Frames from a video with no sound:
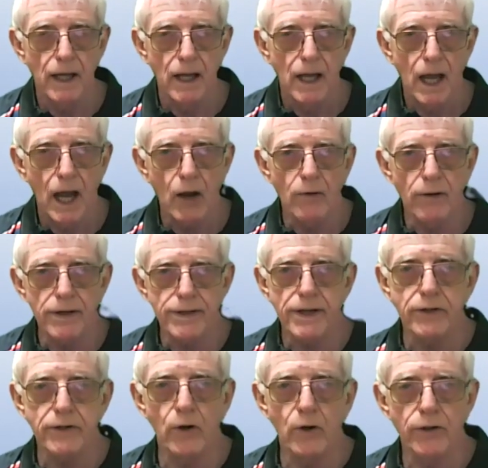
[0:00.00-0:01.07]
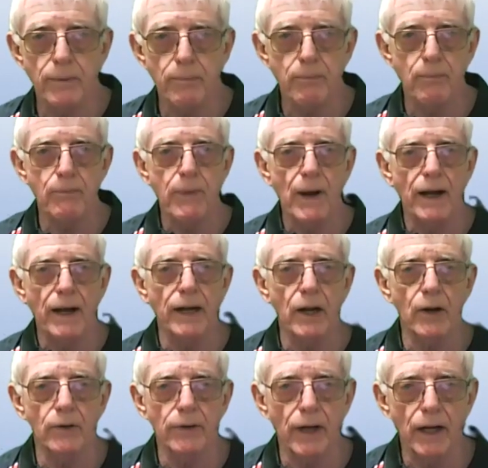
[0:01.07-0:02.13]
this is going to pan
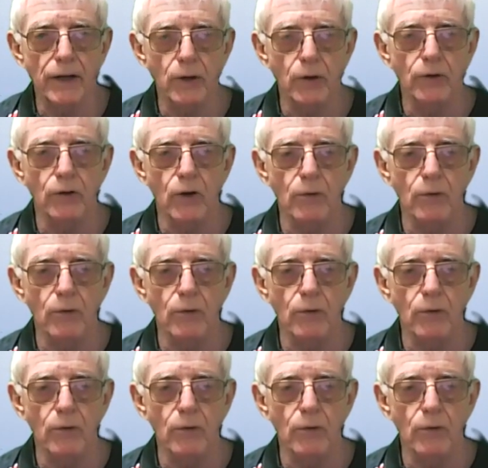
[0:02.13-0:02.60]
out, I don't know.